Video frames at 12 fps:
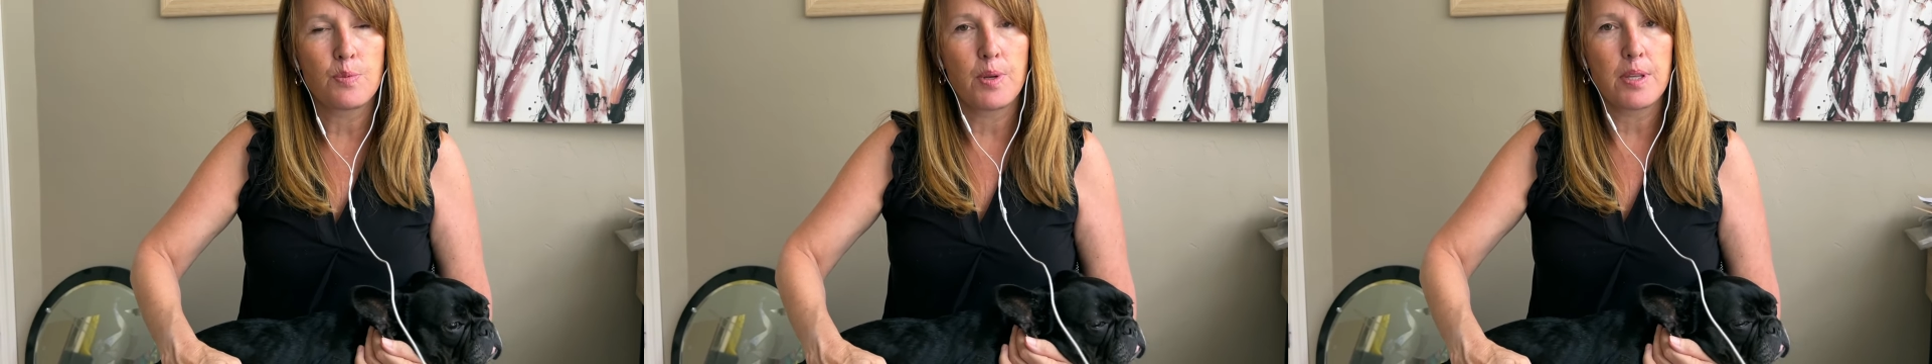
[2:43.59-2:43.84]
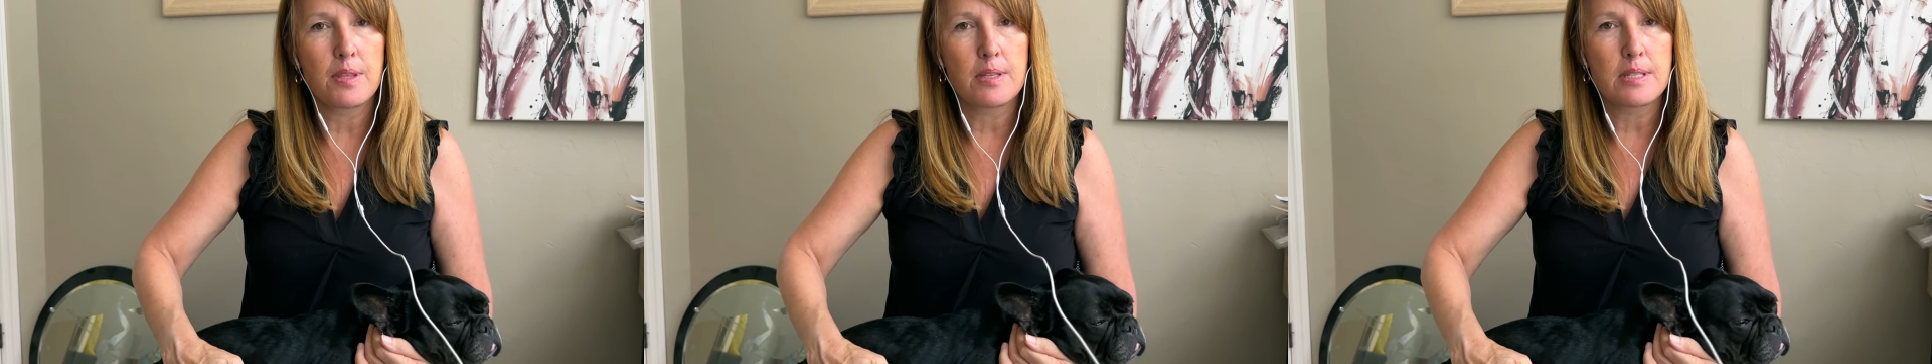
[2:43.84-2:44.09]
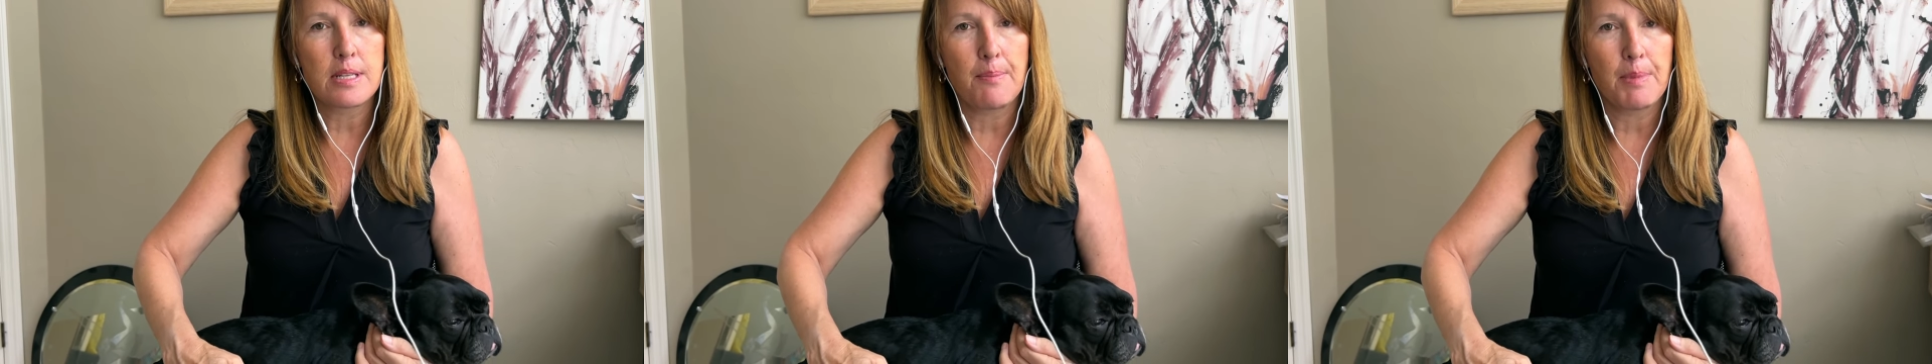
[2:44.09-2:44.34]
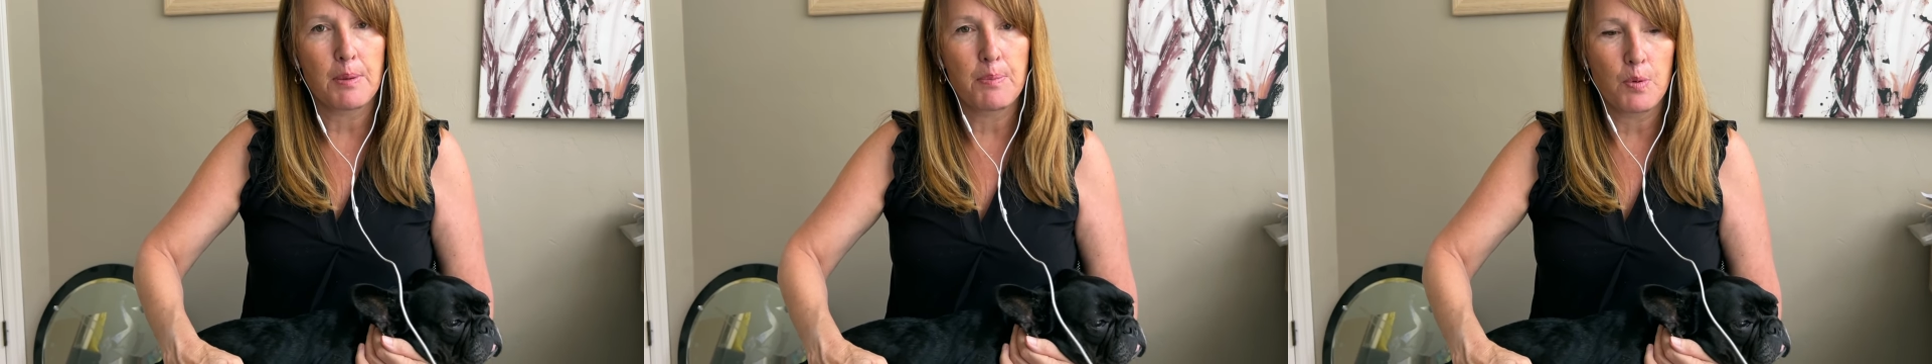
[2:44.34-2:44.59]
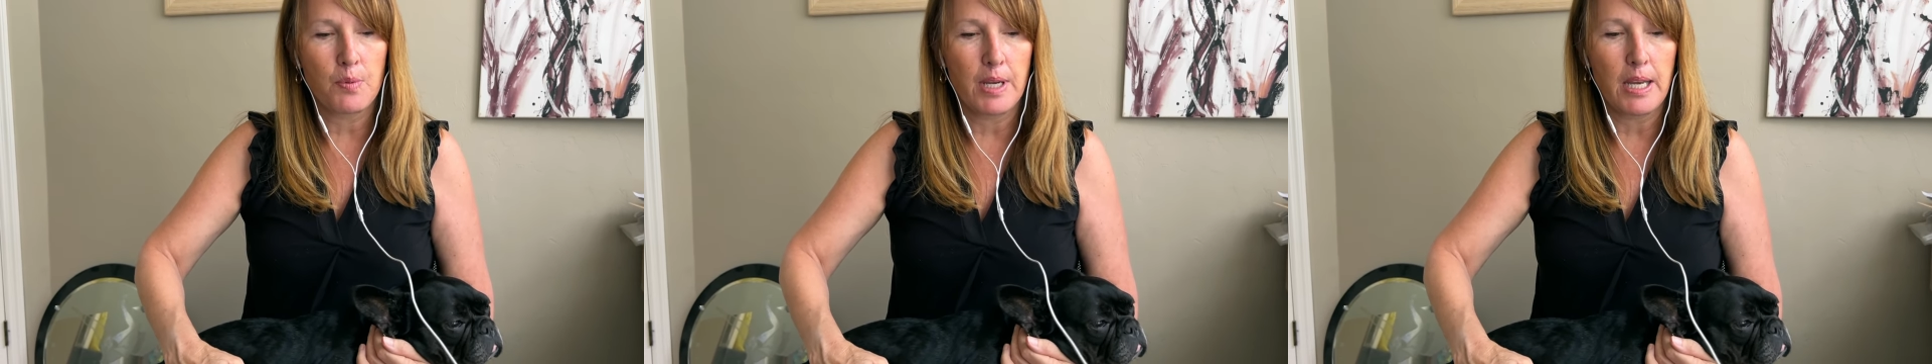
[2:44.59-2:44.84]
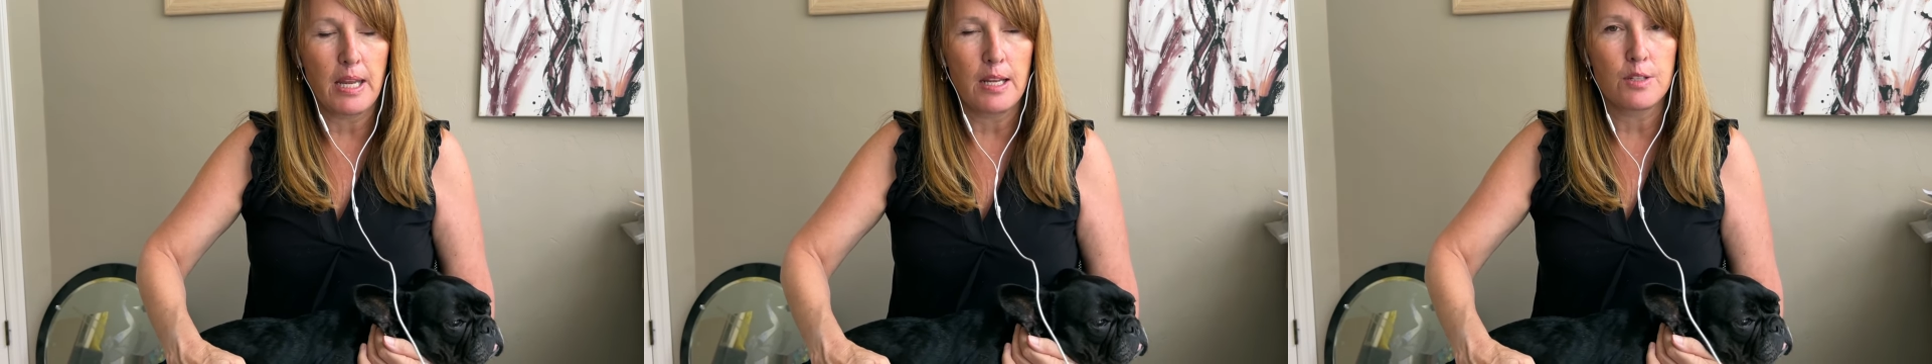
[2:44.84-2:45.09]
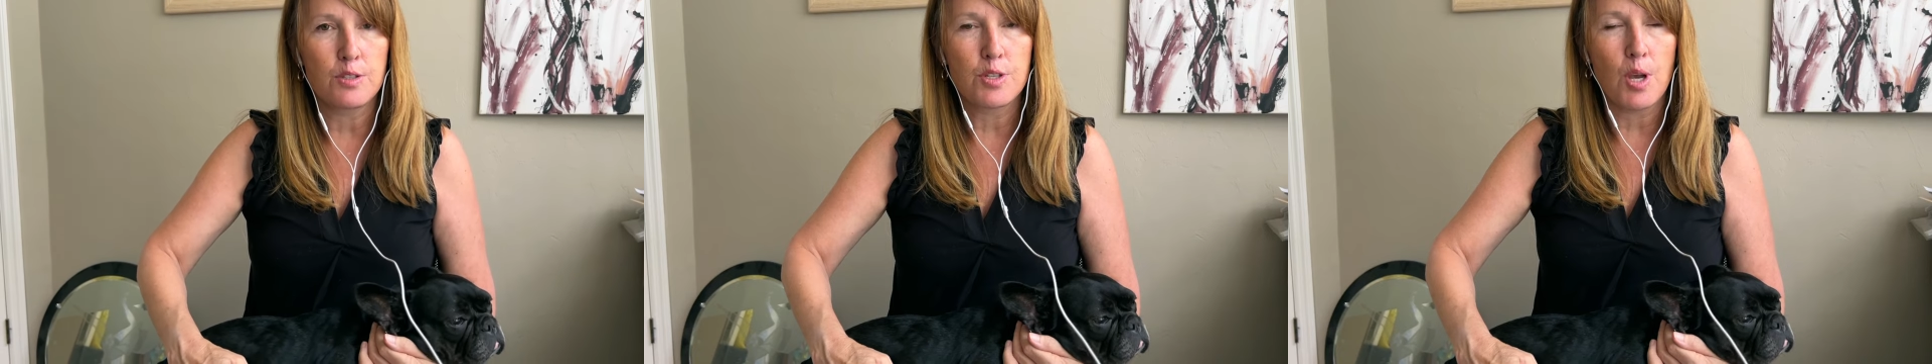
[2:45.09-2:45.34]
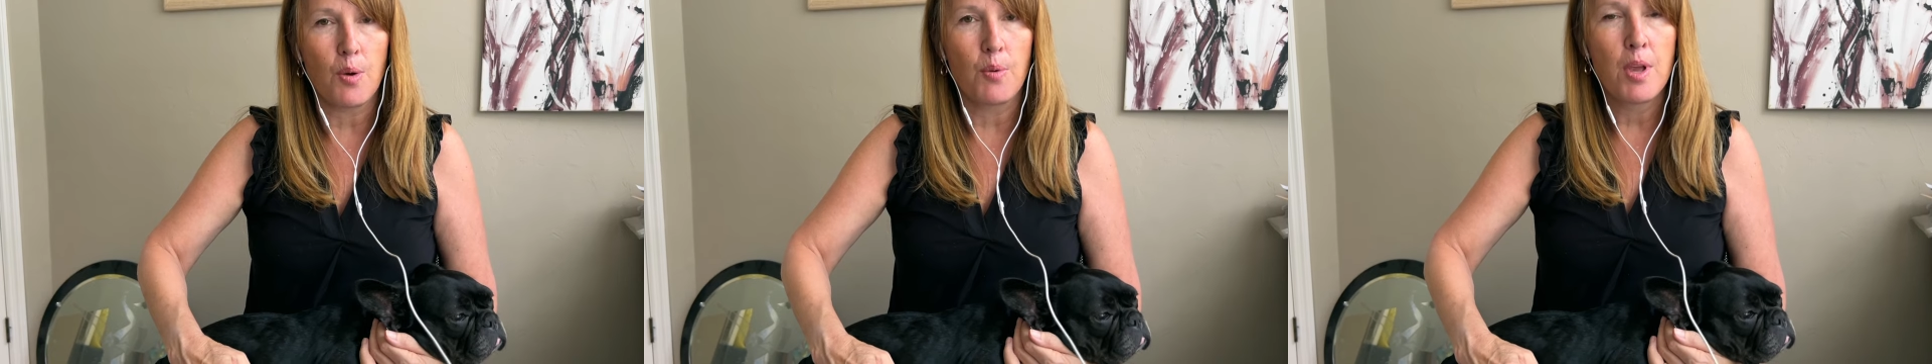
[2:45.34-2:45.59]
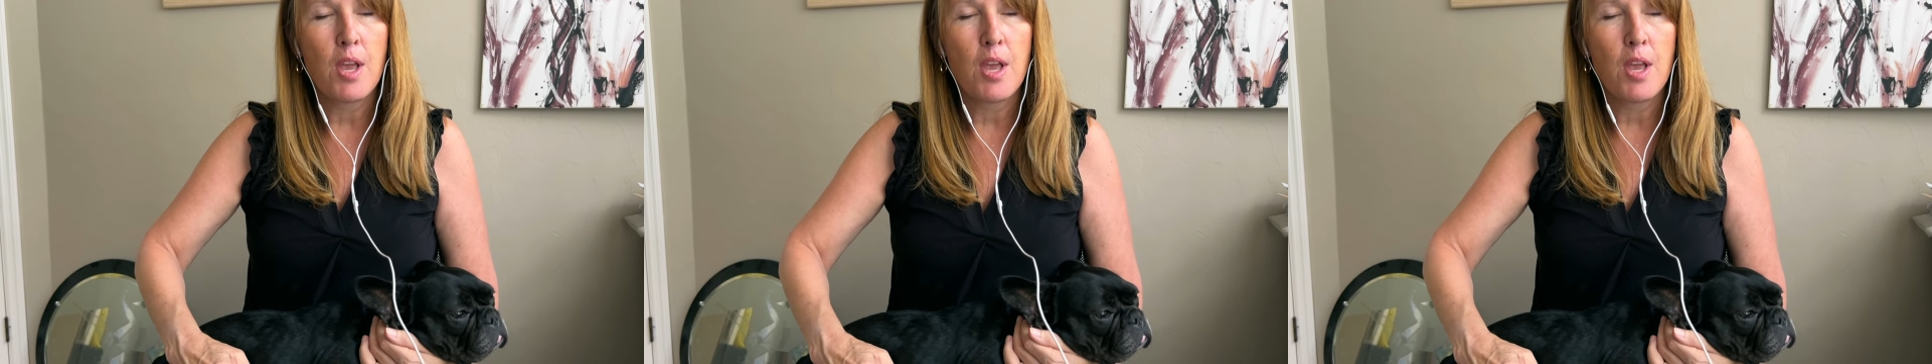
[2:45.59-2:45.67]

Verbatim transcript: with the stomach meridian. So